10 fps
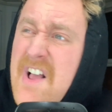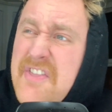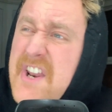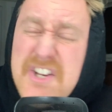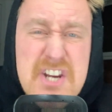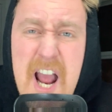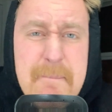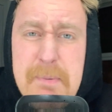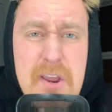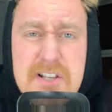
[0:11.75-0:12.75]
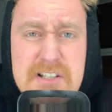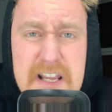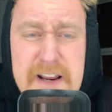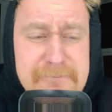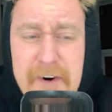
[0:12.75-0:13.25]
than a Champions
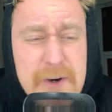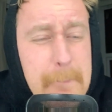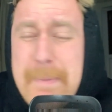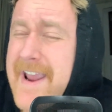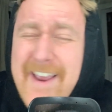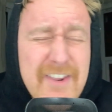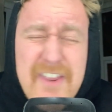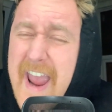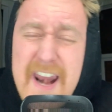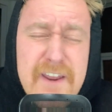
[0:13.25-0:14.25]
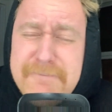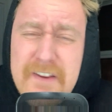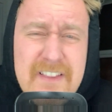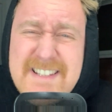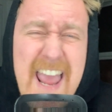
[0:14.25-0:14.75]
League final, bigger than
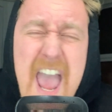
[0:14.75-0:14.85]
anything that's